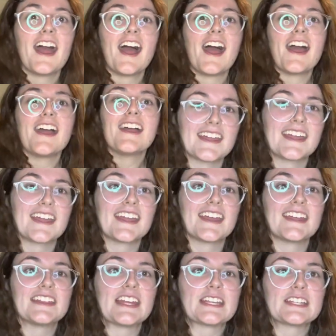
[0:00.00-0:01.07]

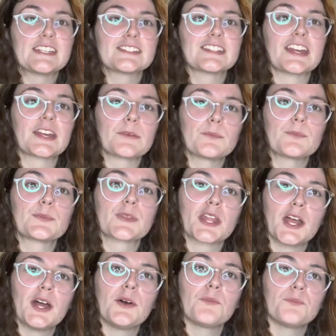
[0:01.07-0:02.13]
And then he's like,
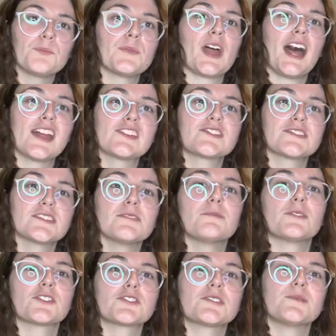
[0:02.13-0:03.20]
oh, I see
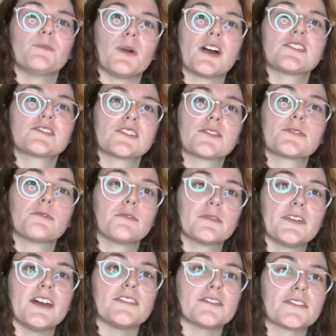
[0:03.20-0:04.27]
where she busted through the
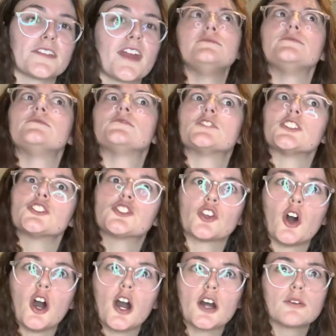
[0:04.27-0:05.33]
fence. The
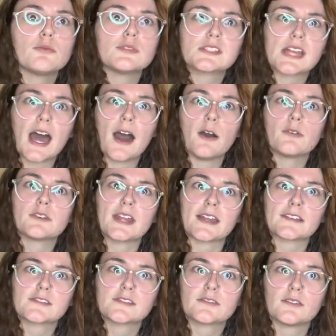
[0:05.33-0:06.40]
dog was out
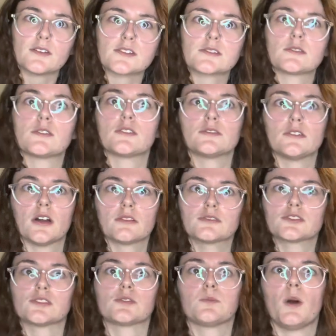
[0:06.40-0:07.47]
next door. So the dog was
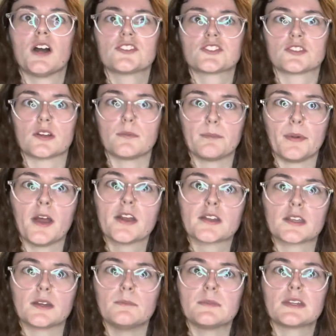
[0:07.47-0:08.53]
just watching her
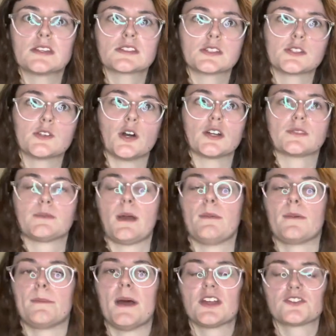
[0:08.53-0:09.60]
barking because the dog's probably
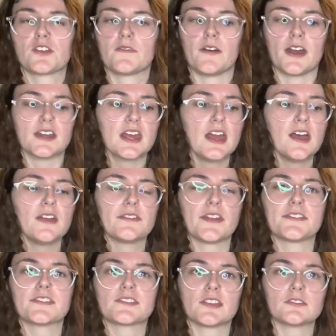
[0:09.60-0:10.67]
petrified that
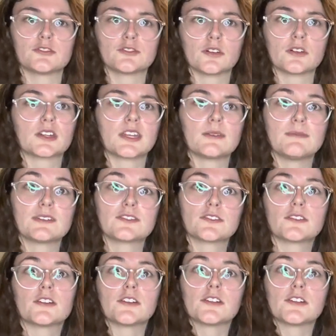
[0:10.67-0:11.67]
this other dog came into their